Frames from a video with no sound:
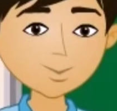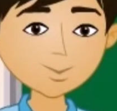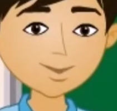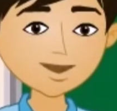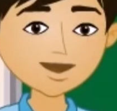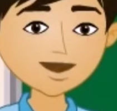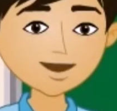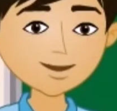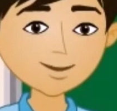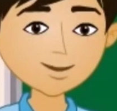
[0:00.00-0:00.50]

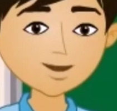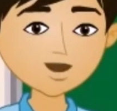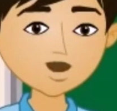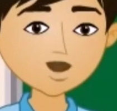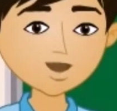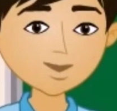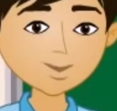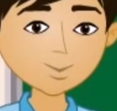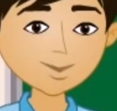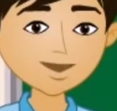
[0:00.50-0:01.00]
Let us
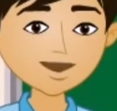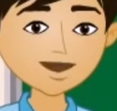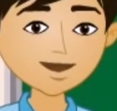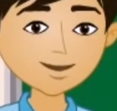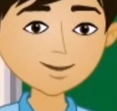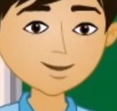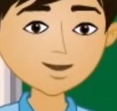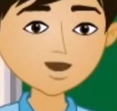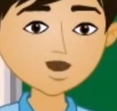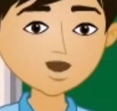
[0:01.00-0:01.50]
work out the
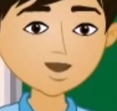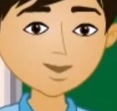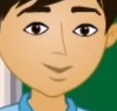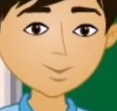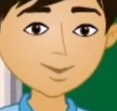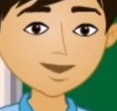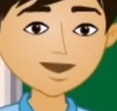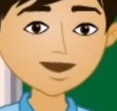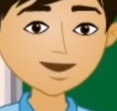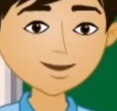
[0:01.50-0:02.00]
volume
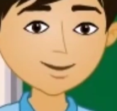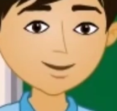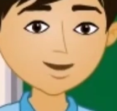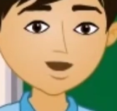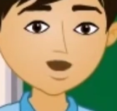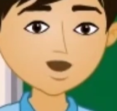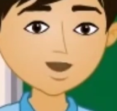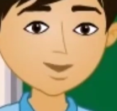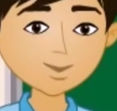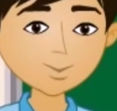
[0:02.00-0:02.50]
of this
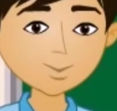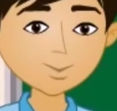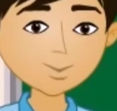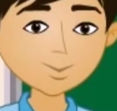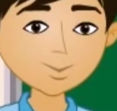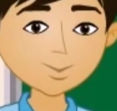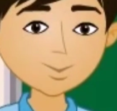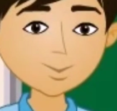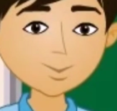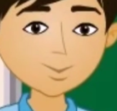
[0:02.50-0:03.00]
cuboid.
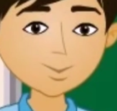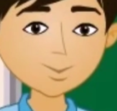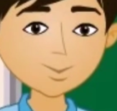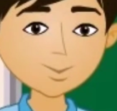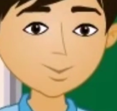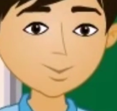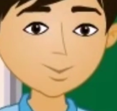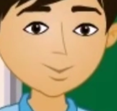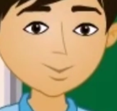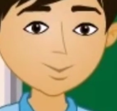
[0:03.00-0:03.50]

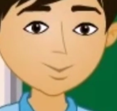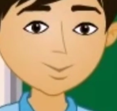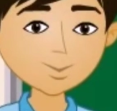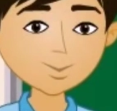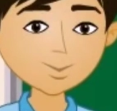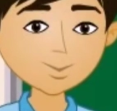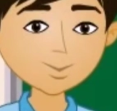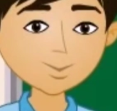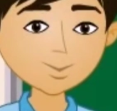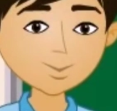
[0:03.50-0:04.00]

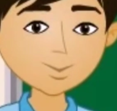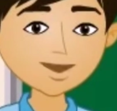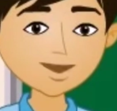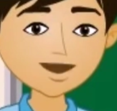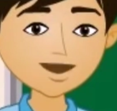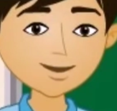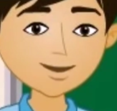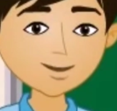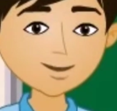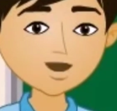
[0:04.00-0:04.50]
The
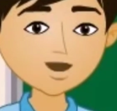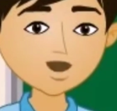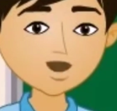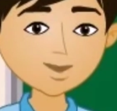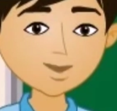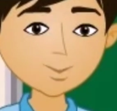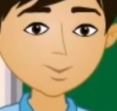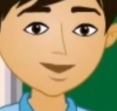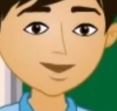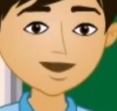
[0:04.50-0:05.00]
three
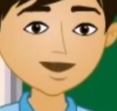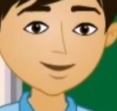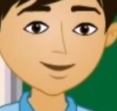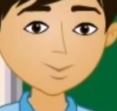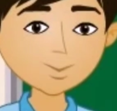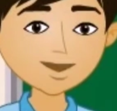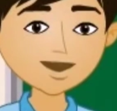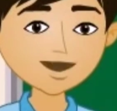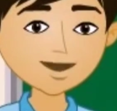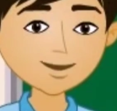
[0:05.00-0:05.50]
dimensions
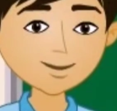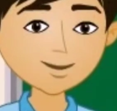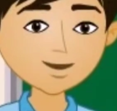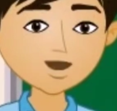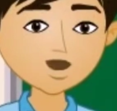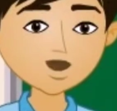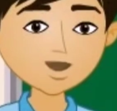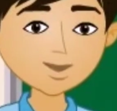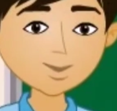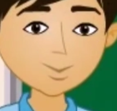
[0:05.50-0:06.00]
are given
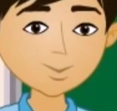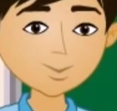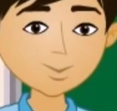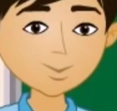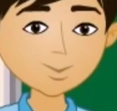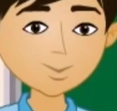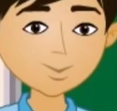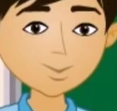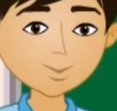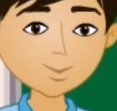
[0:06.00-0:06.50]
to
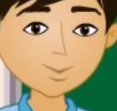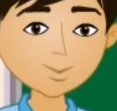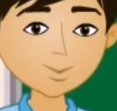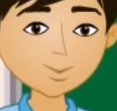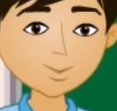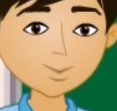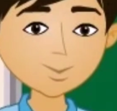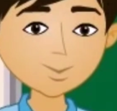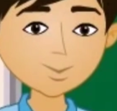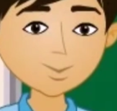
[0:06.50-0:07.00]
us.
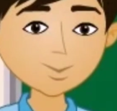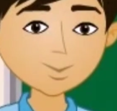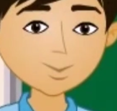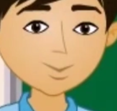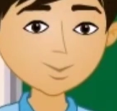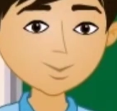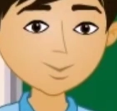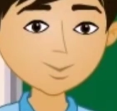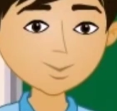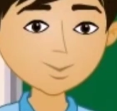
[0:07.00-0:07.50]

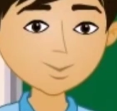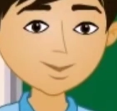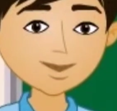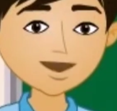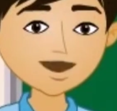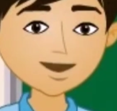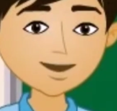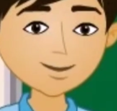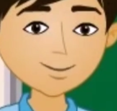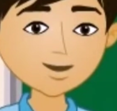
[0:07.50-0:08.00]

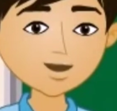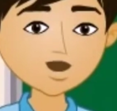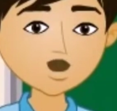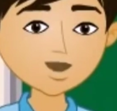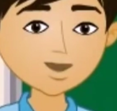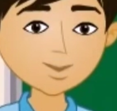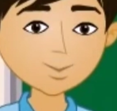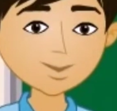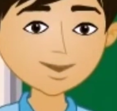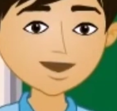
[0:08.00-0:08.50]

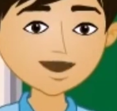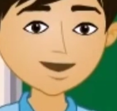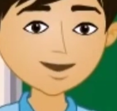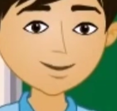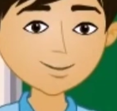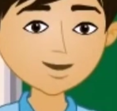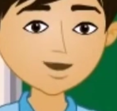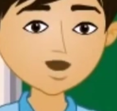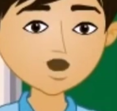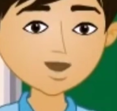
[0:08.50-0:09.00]
Calculating volume
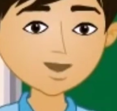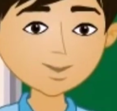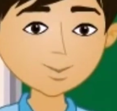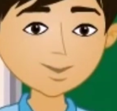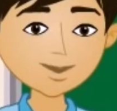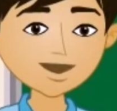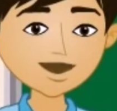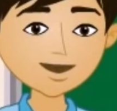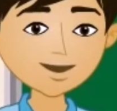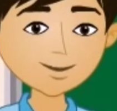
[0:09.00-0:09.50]
of this
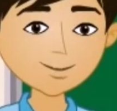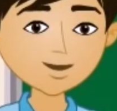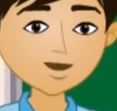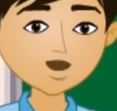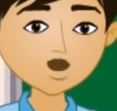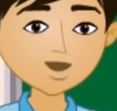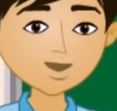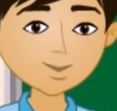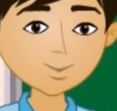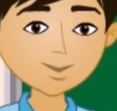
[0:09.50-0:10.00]
cuboid
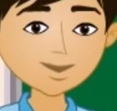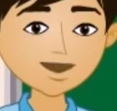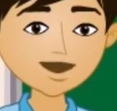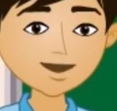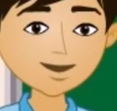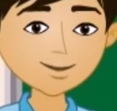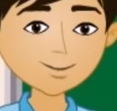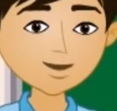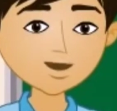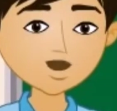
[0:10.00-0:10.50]
is fairly
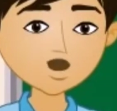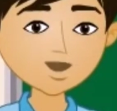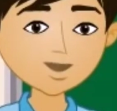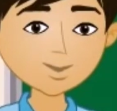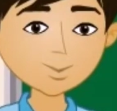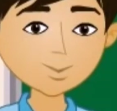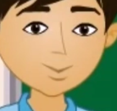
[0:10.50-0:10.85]
easy.